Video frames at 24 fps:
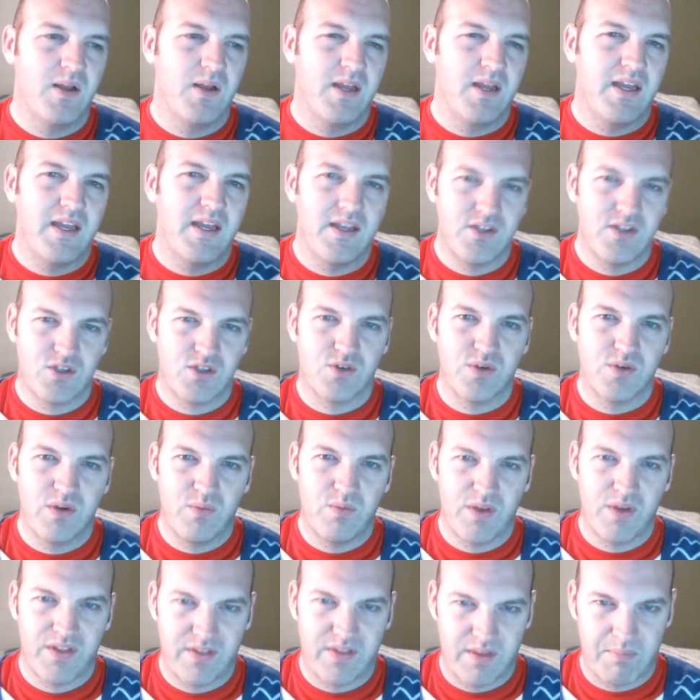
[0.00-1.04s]
history
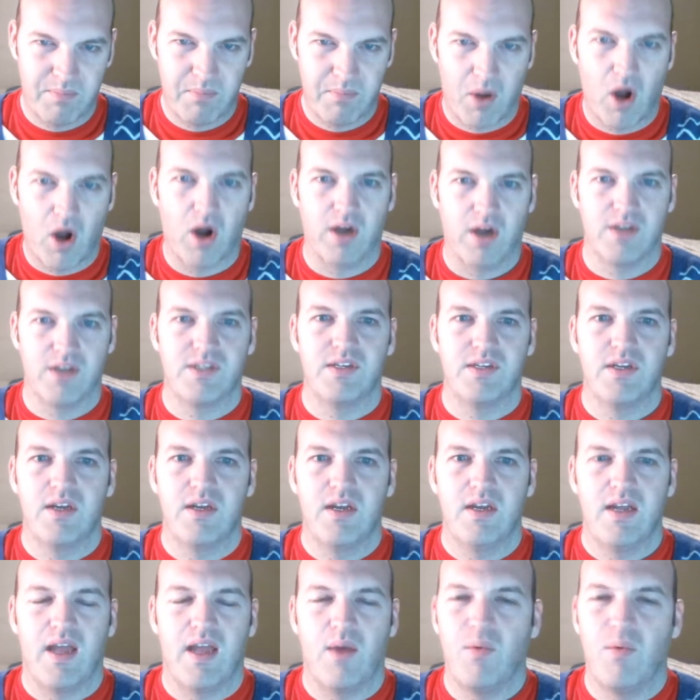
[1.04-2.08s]
with the part.
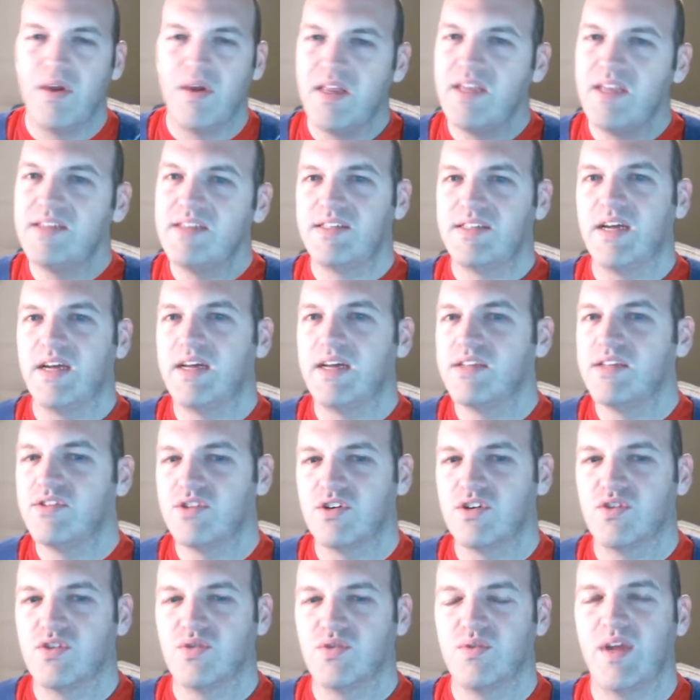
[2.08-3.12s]
And what he's done to
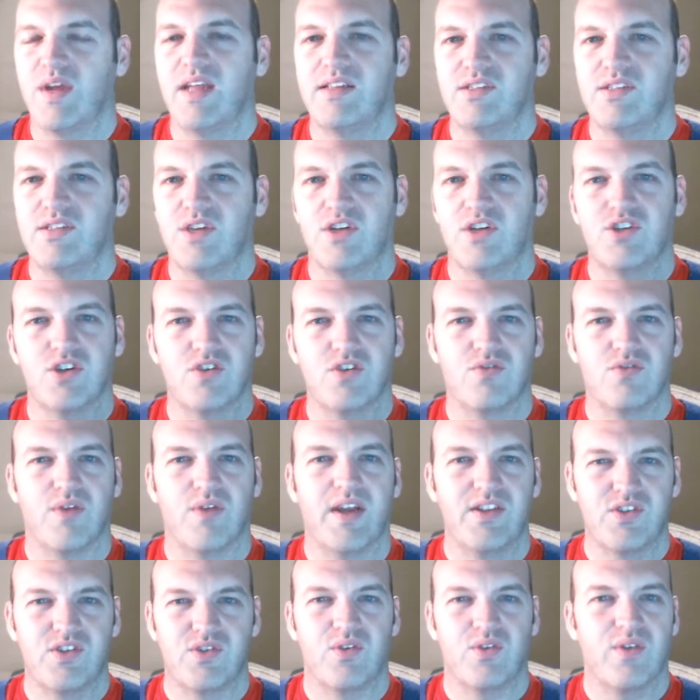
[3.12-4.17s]
create such a
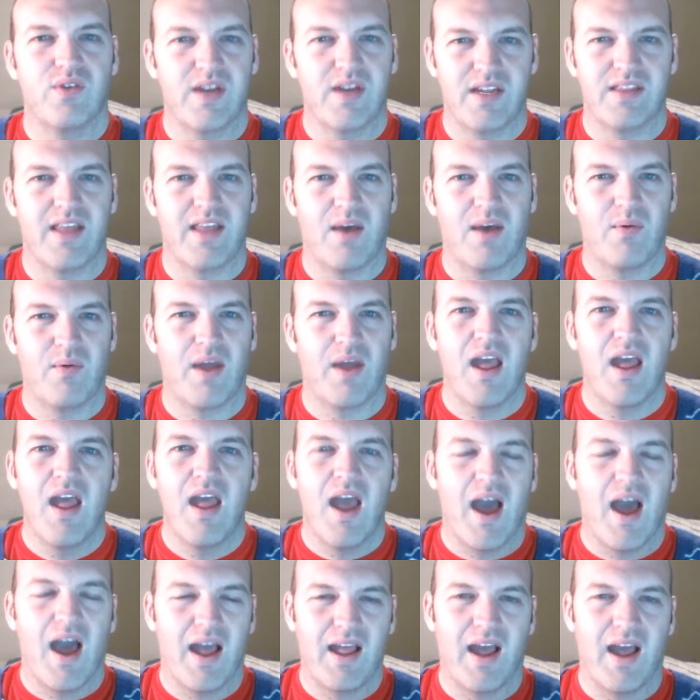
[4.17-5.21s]
great story in that way,
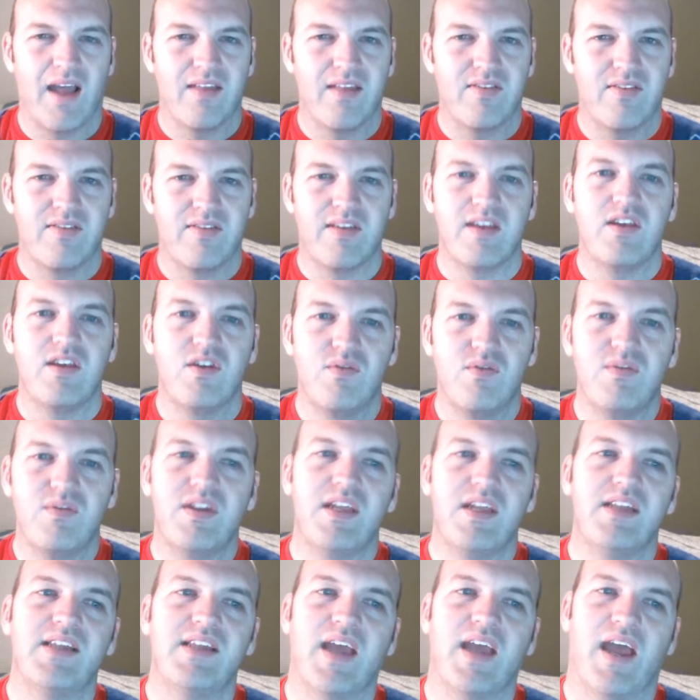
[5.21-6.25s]
I, I think you
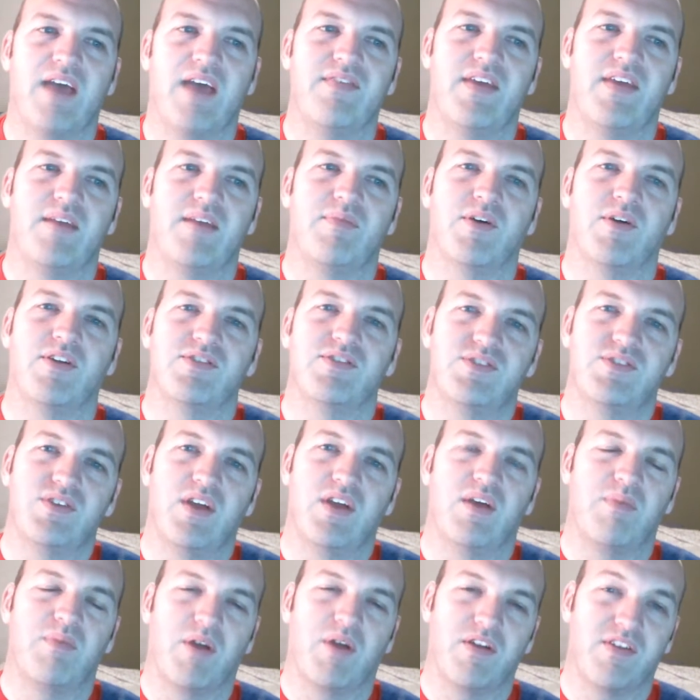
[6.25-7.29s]
need to have that a part, of,
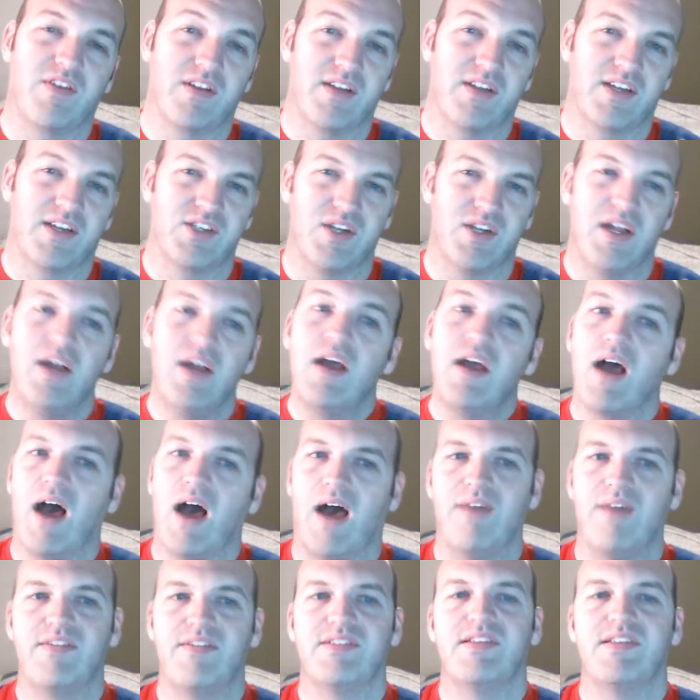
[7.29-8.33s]
a part of your collection.
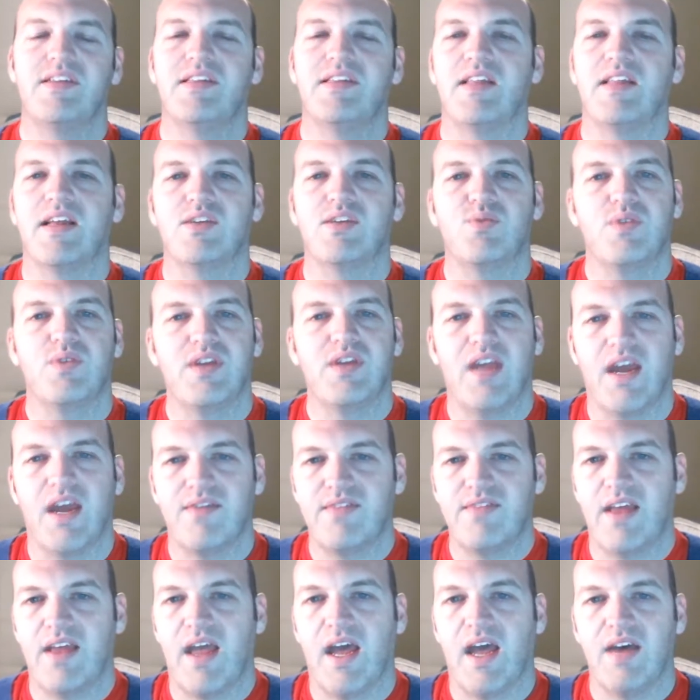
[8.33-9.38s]
Obviously, the next one you have
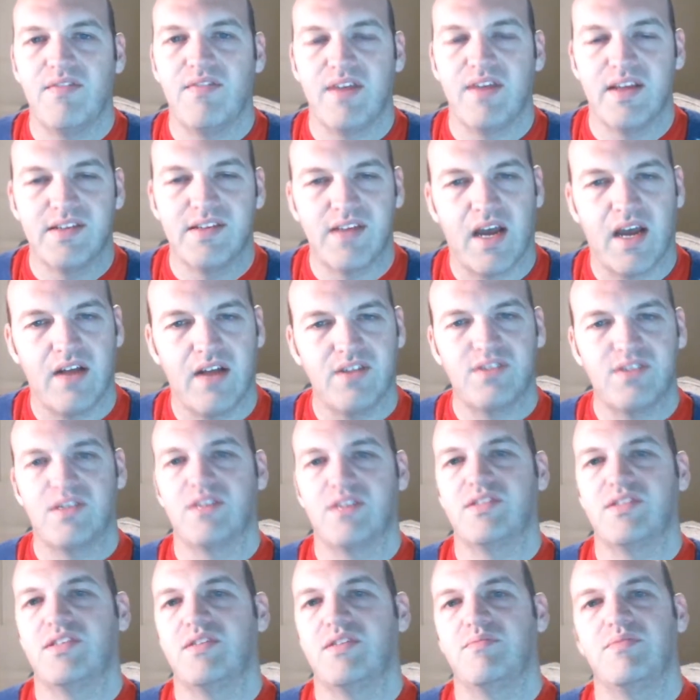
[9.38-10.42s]
to have is
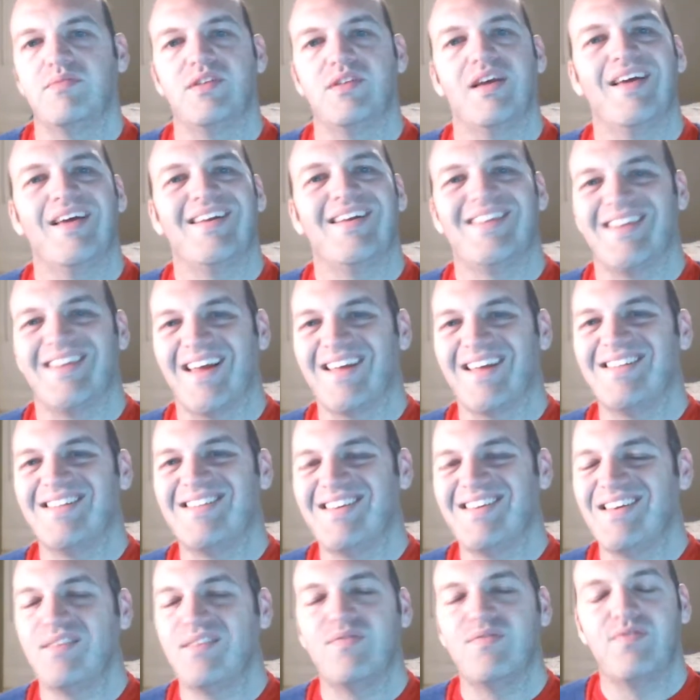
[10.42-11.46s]
Alastair Sims,
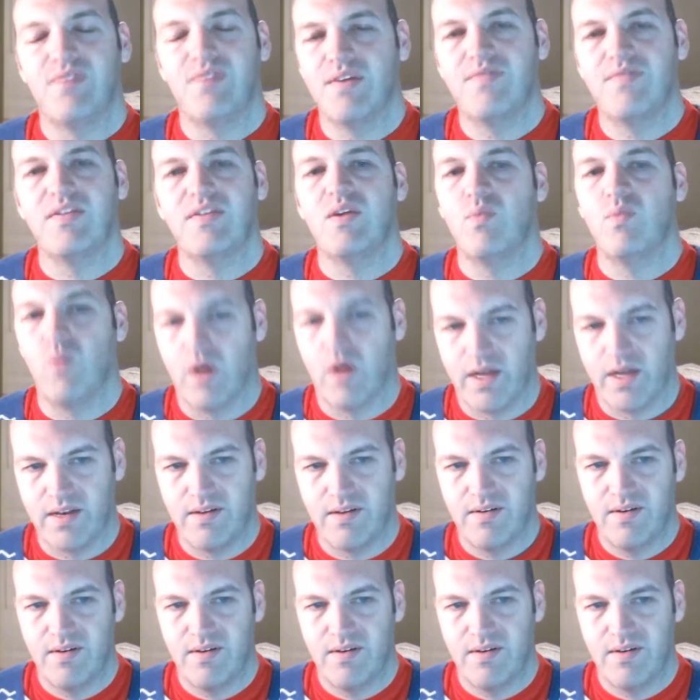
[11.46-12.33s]
1951.